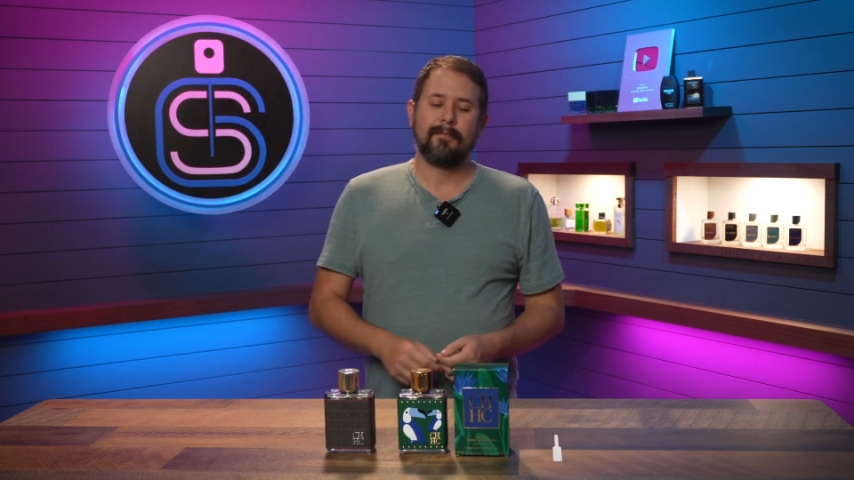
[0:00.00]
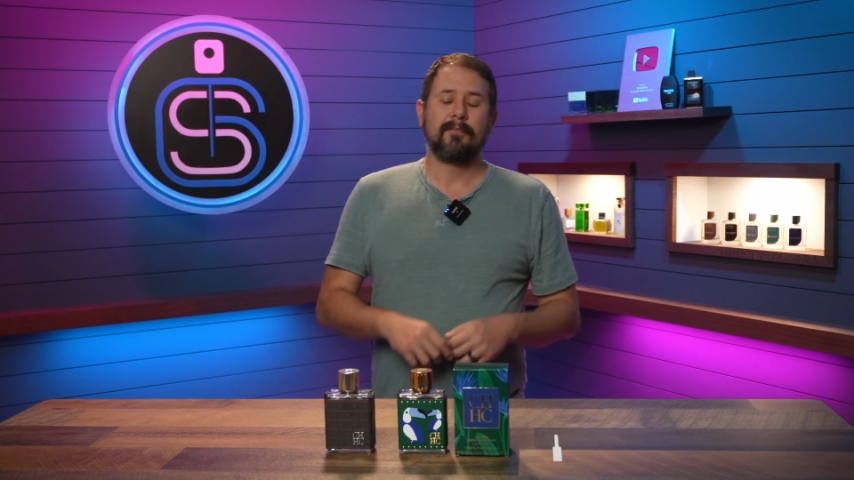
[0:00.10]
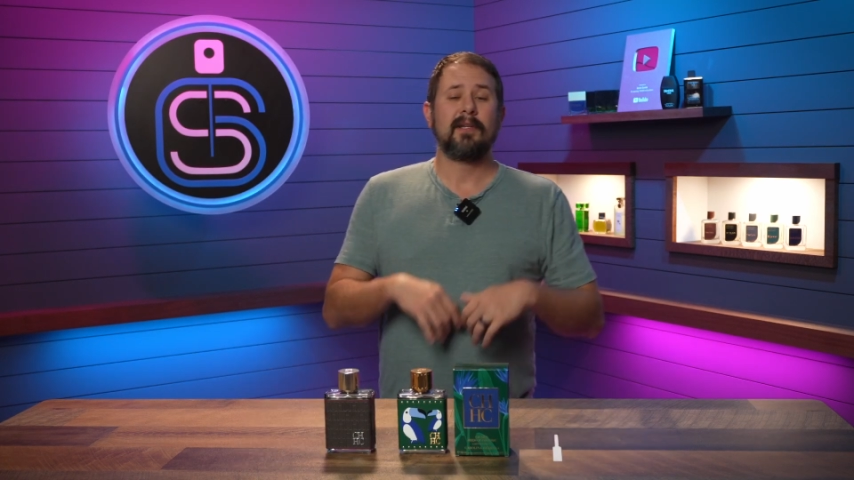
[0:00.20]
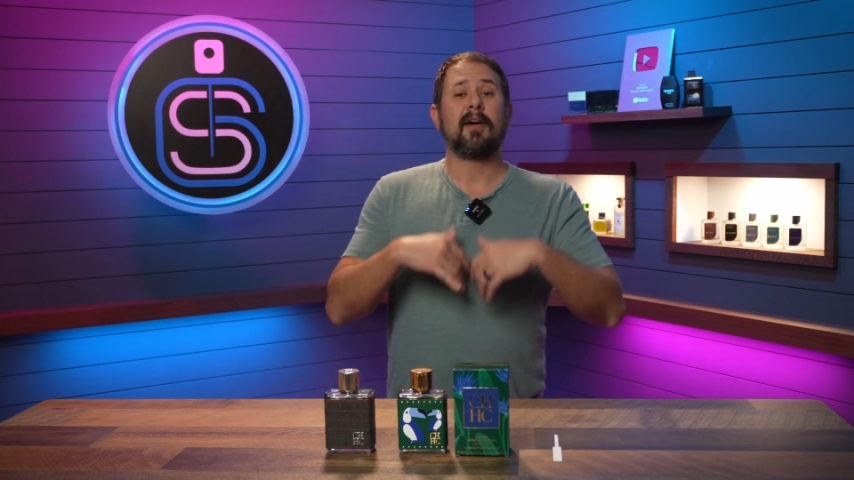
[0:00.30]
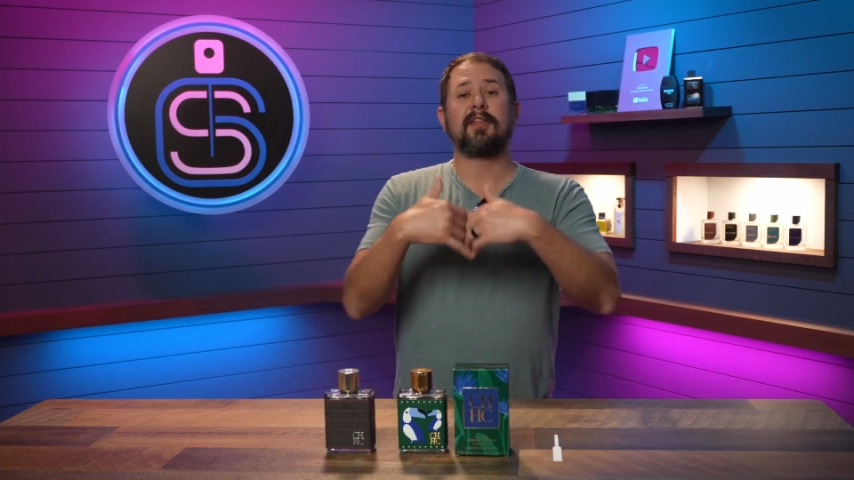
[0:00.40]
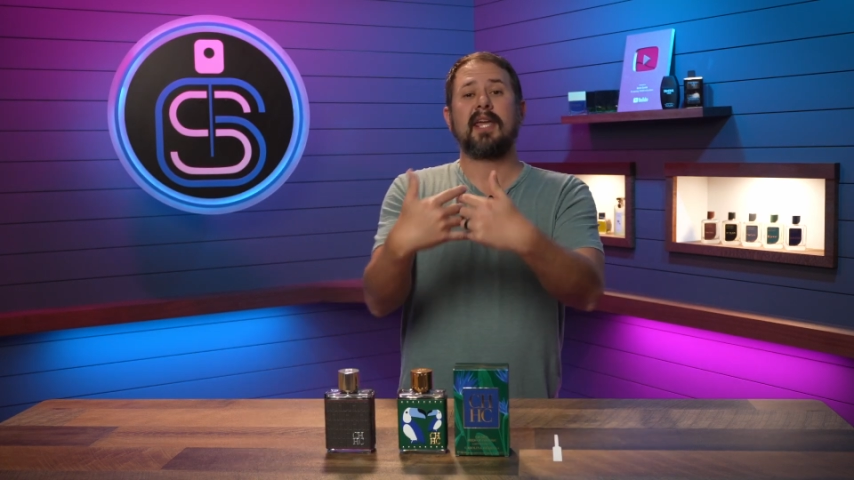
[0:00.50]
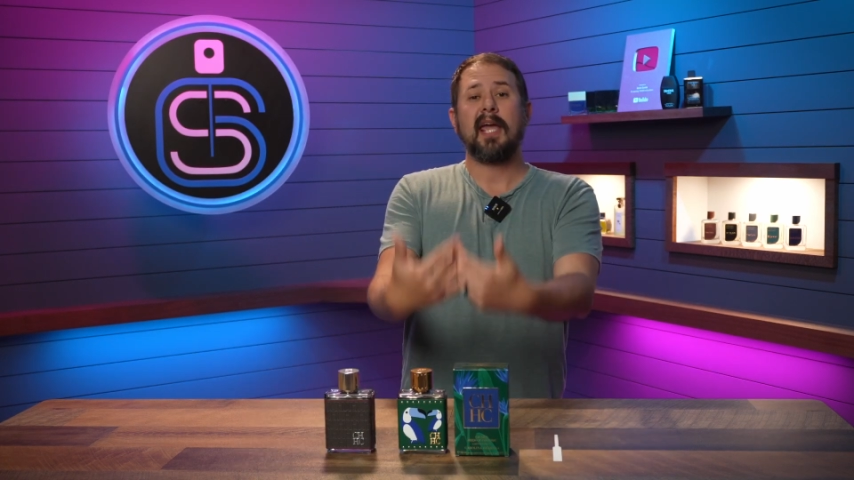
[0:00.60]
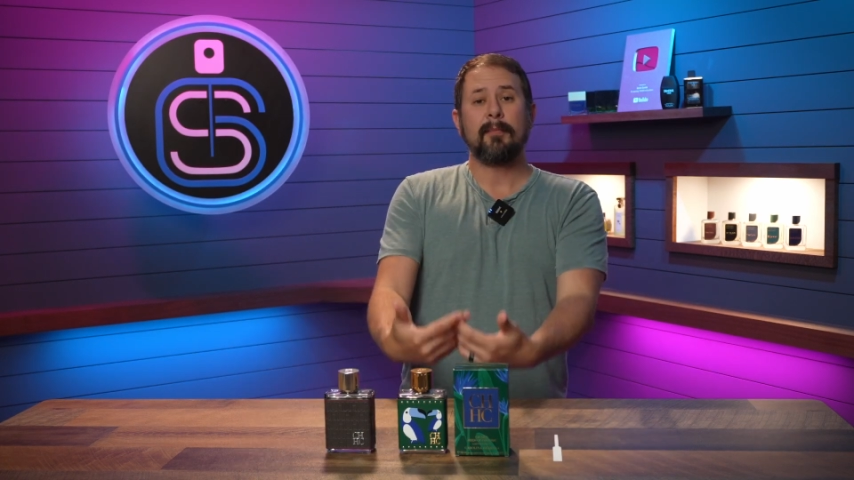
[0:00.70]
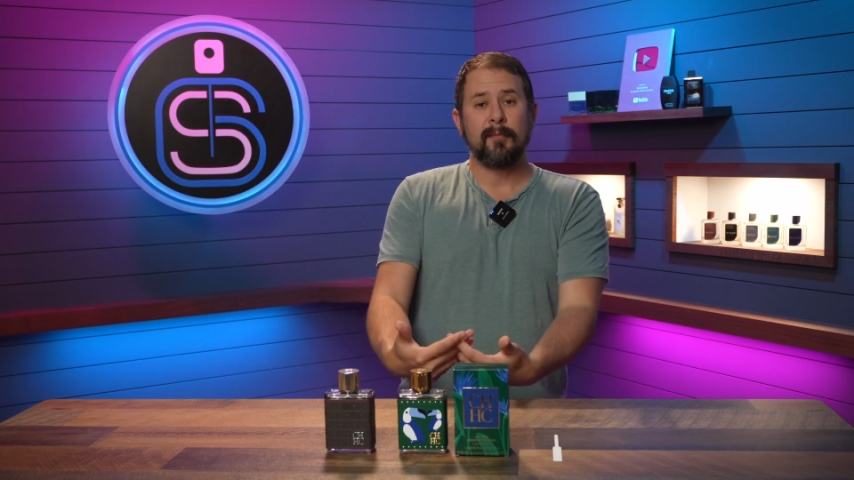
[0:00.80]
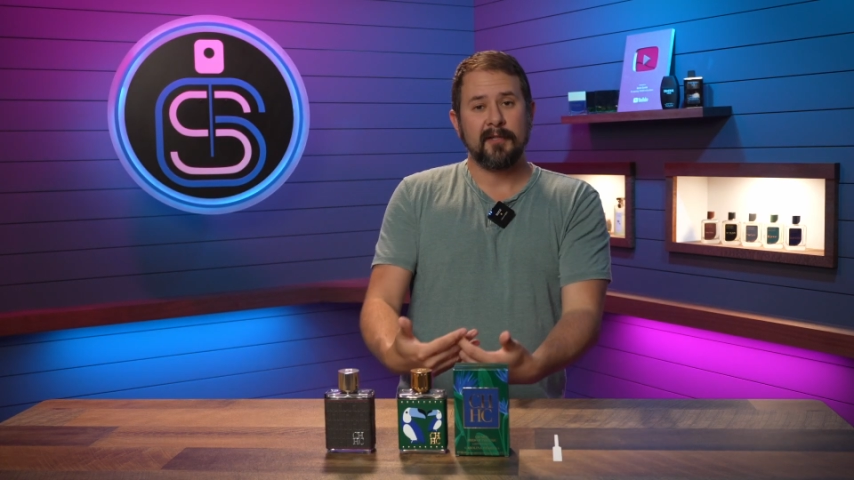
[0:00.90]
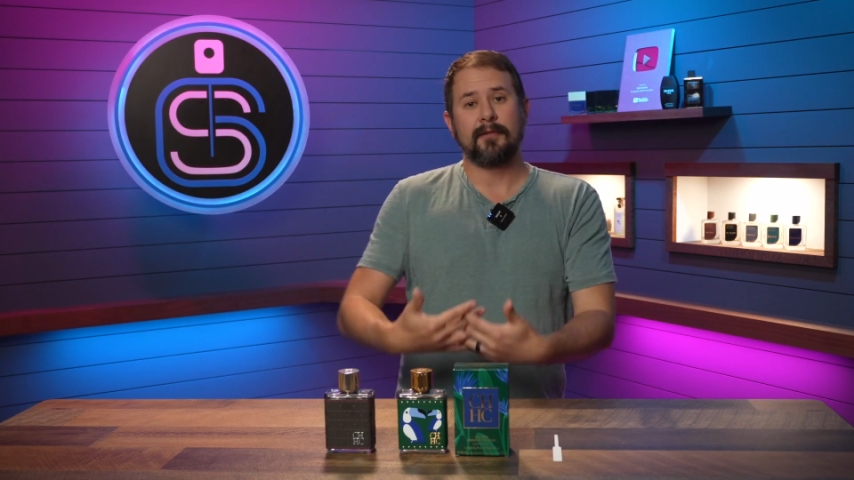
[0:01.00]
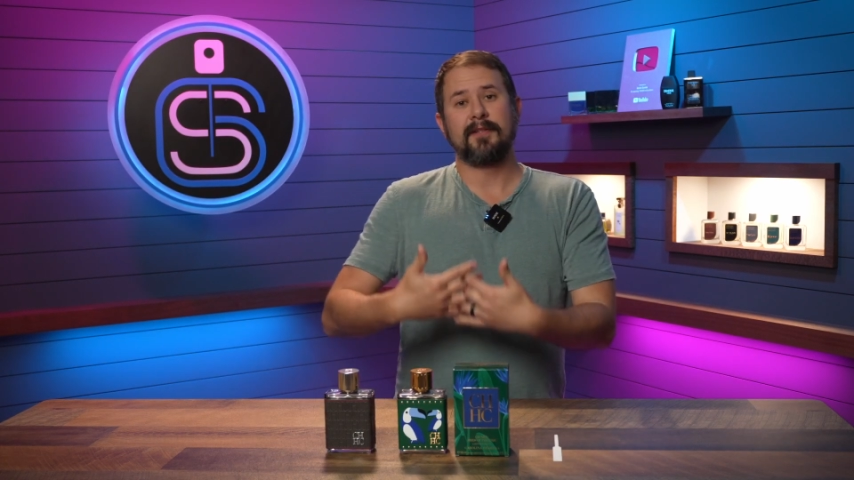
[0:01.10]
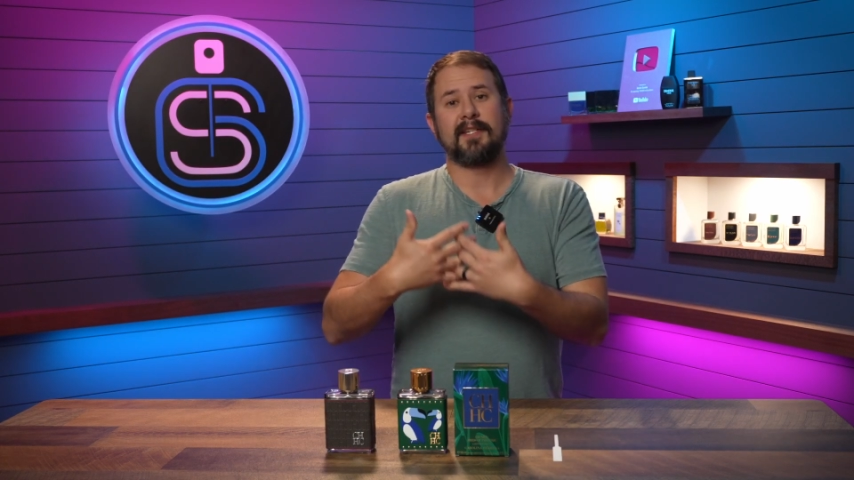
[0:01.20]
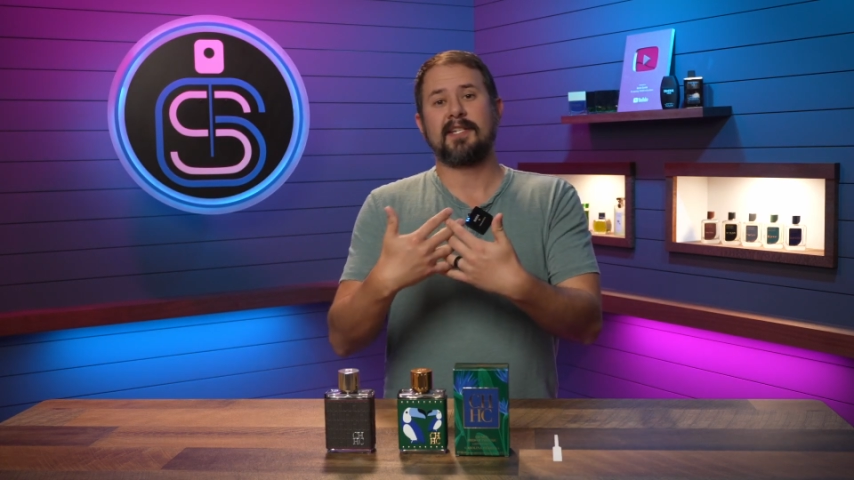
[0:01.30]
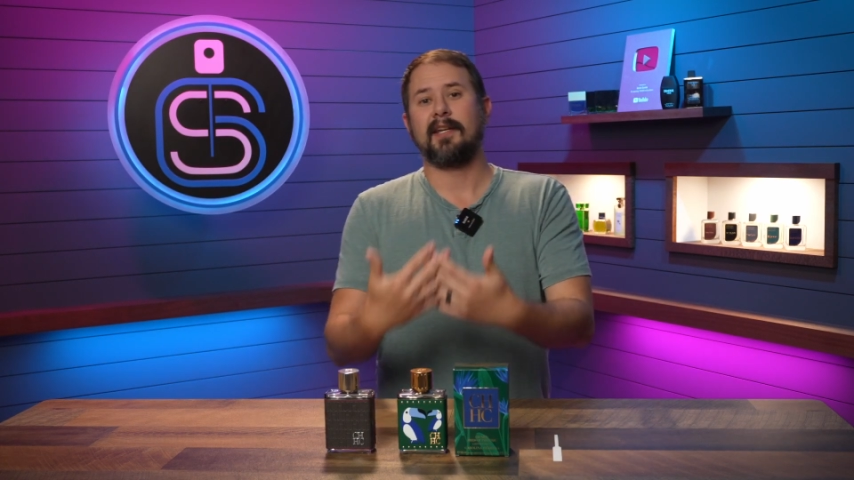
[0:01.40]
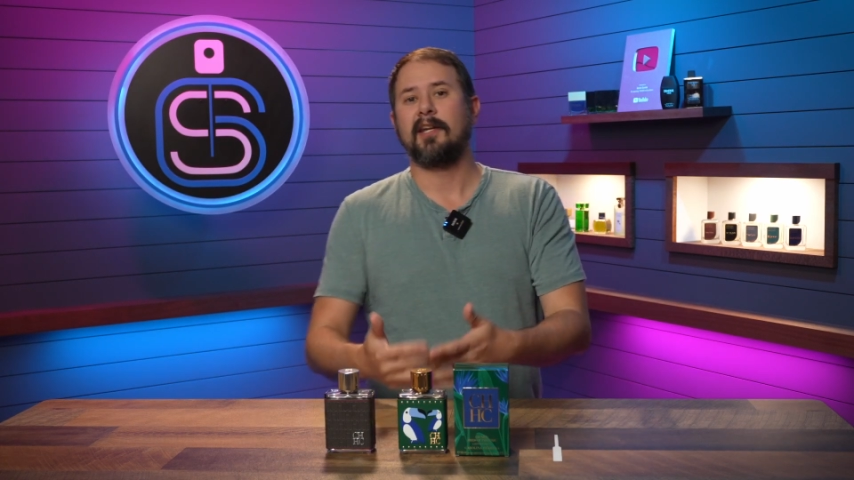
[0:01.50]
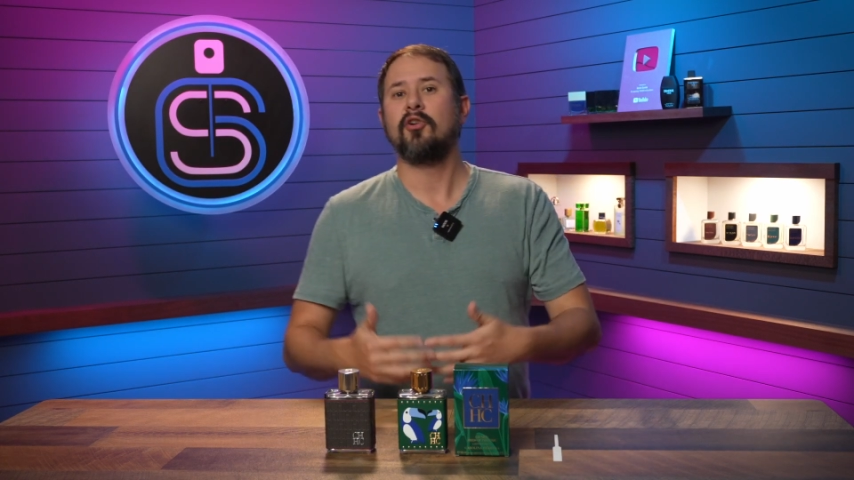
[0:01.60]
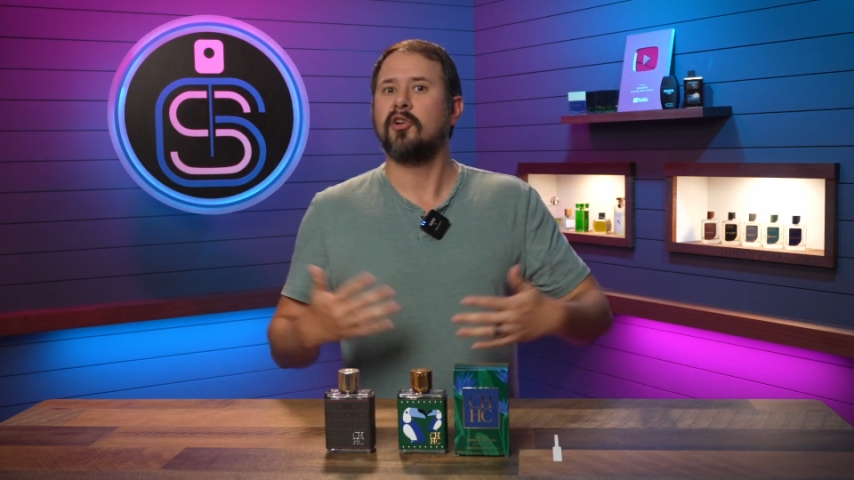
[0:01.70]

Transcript: Now the chamomile that's in here,